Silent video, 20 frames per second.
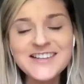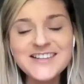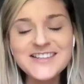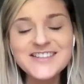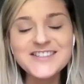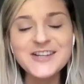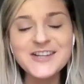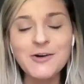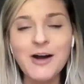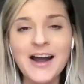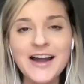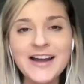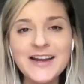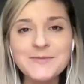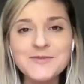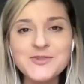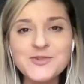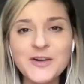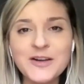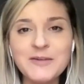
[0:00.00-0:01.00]
So I
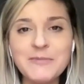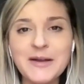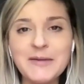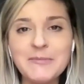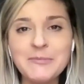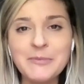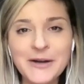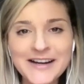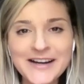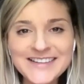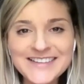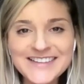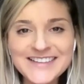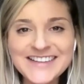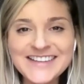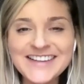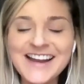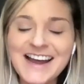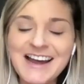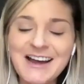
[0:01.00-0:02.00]
am joined by
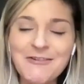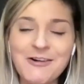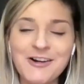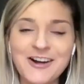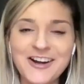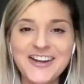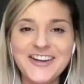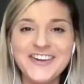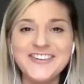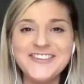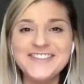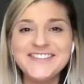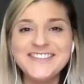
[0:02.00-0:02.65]
Brandon. How are you?